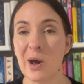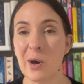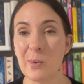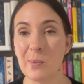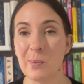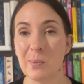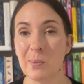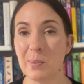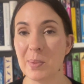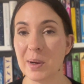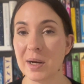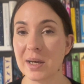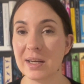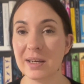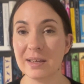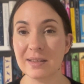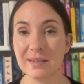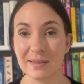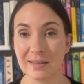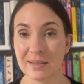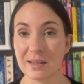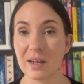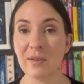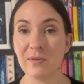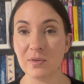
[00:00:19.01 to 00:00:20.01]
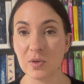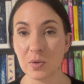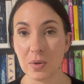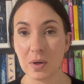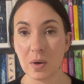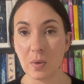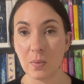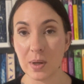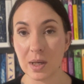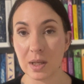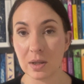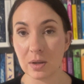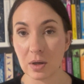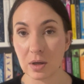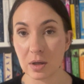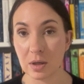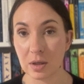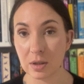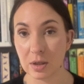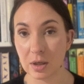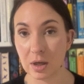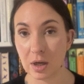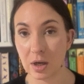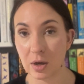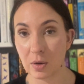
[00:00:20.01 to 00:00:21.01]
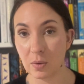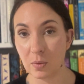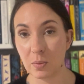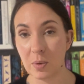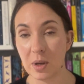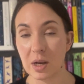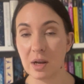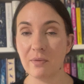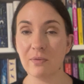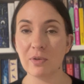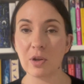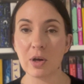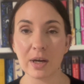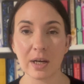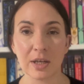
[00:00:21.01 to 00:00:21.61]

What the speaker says: But instead of doing a week-long reading vlog,